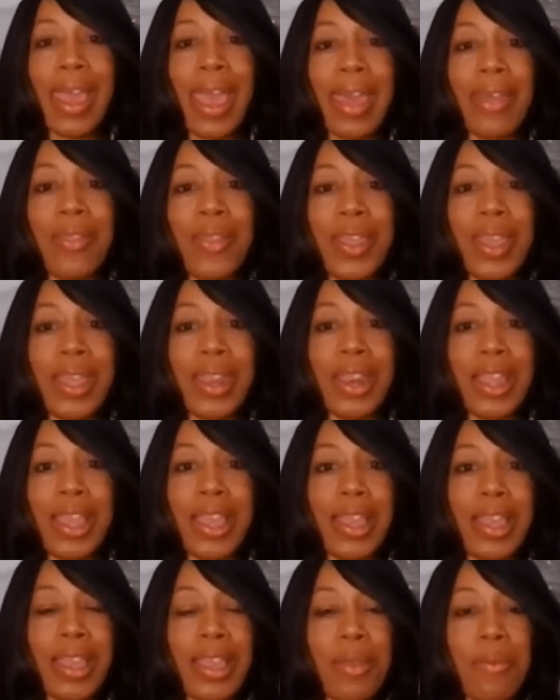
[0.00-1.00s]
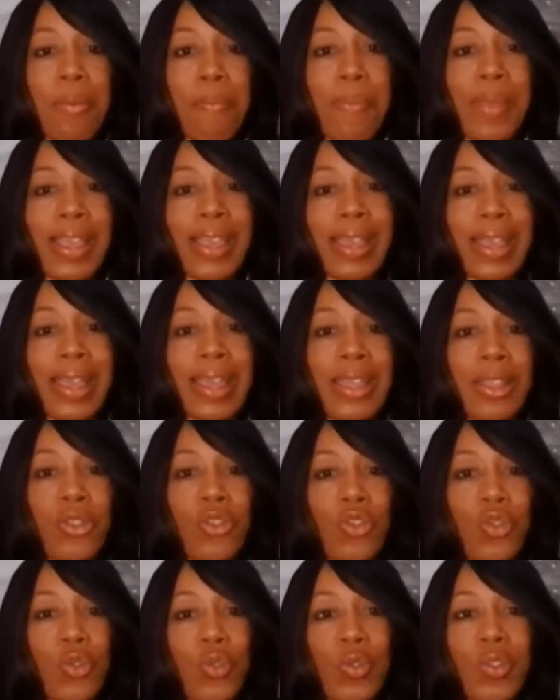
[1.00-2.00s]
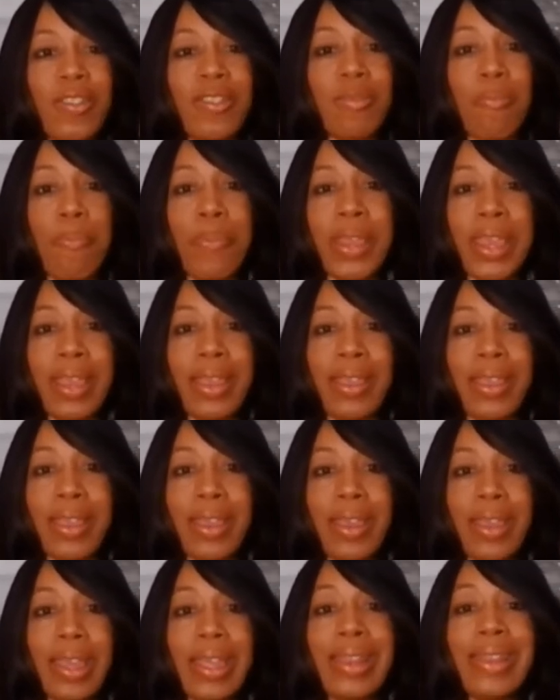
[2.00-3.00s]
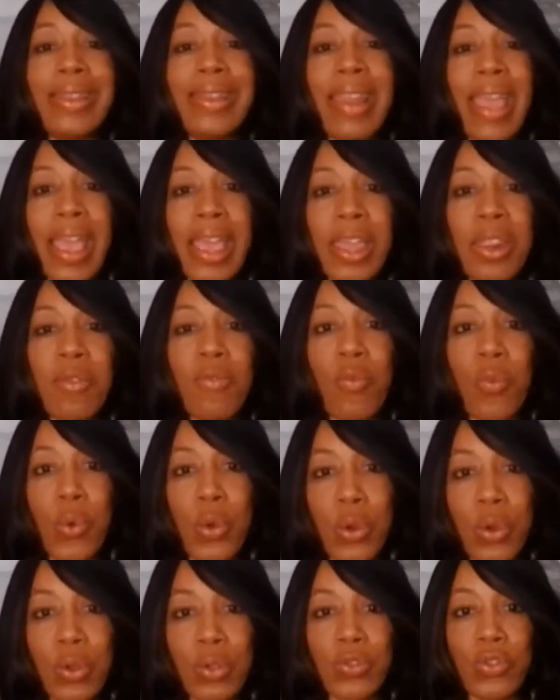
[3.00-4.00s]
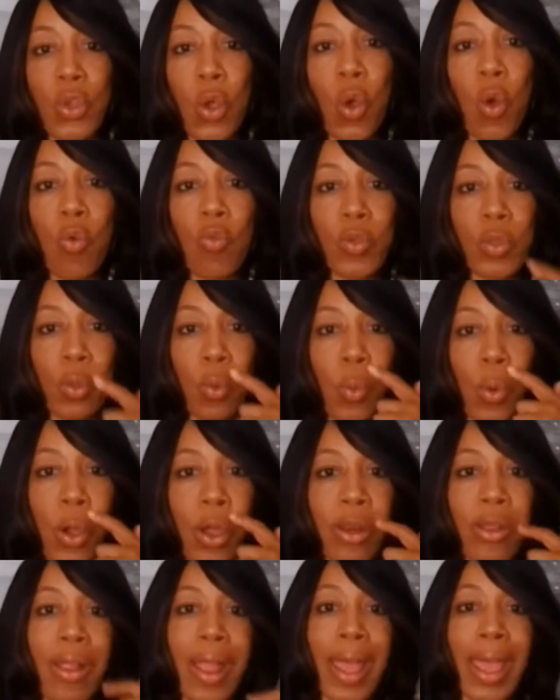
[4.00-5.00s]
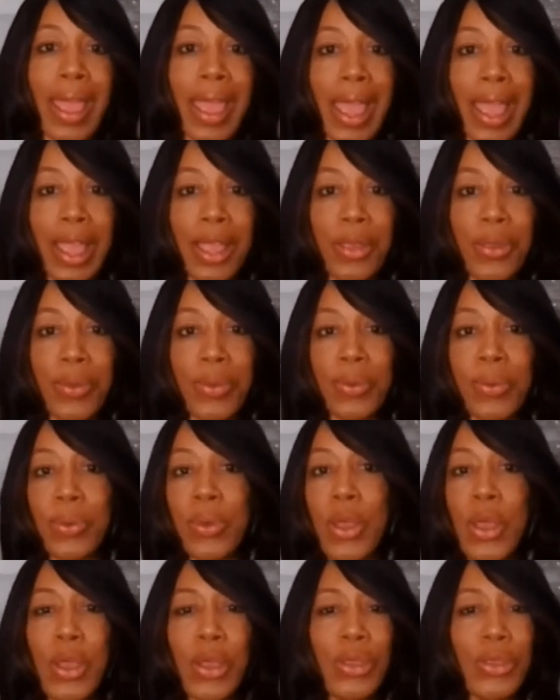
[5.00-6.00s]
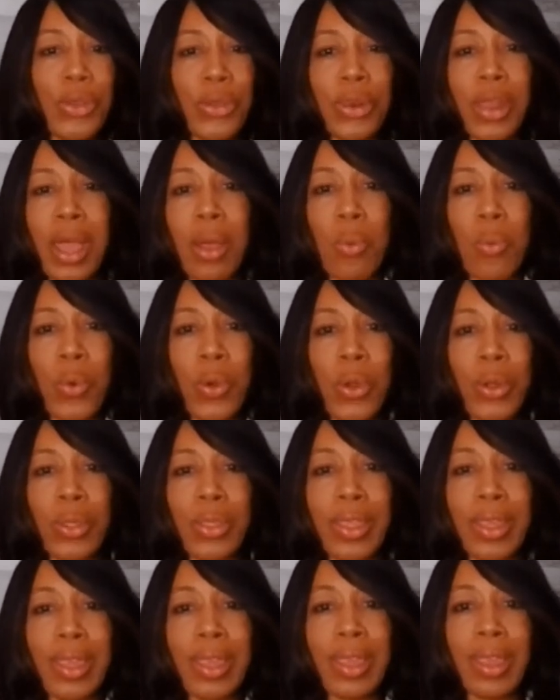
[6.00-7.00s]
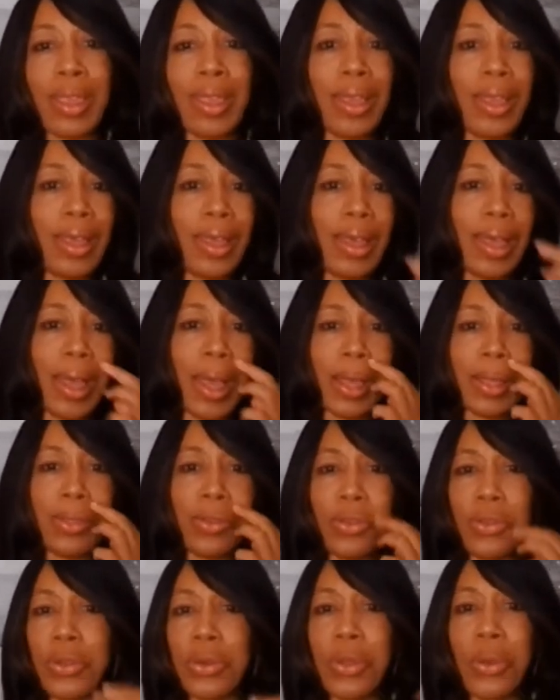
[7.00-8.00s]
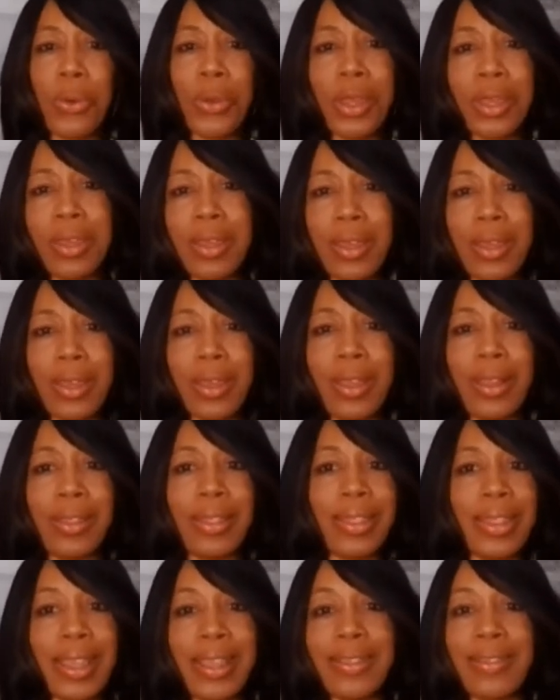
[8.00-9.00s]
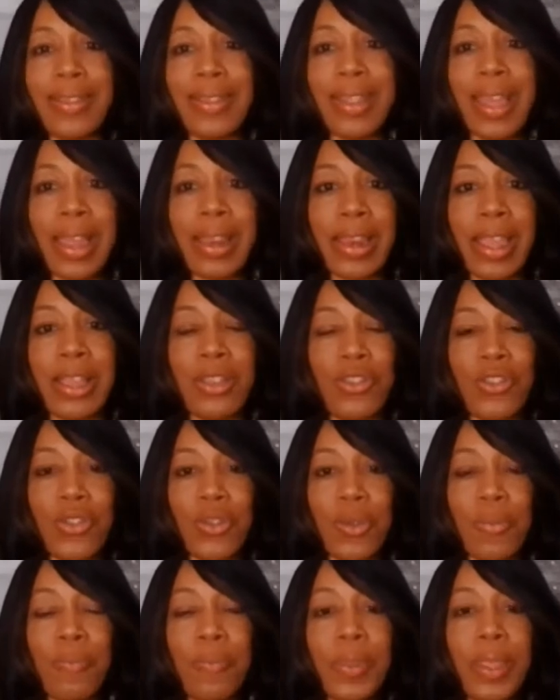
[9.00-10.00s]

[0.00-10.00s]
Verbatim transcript: and then he began to speak negative words over the water. I hate you. You're not worthy you're no good, things of that nature.